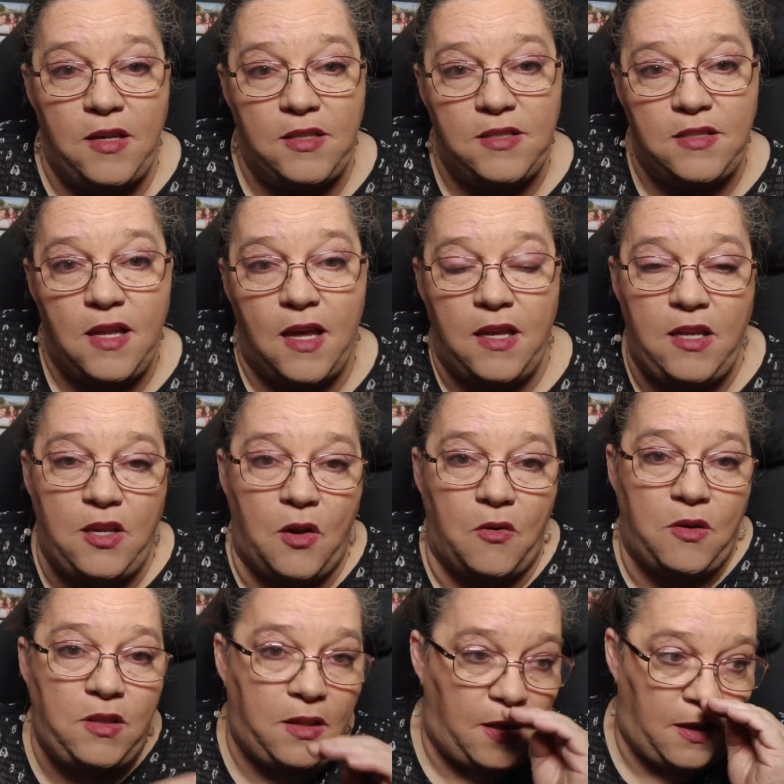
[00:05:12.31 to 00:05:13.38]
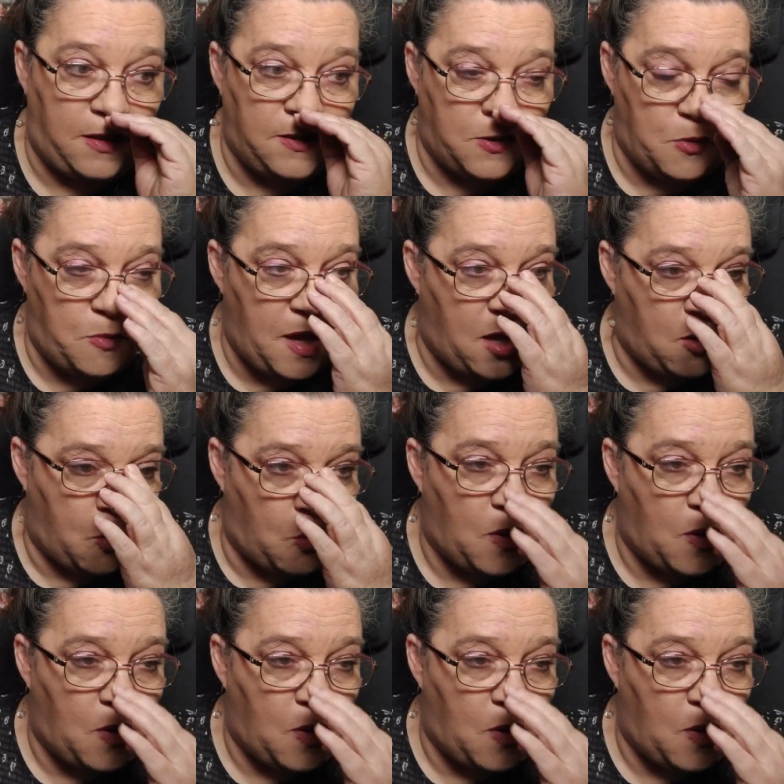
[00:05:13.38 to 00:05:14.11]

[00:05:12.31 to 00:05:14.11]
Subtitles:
It's not, no matter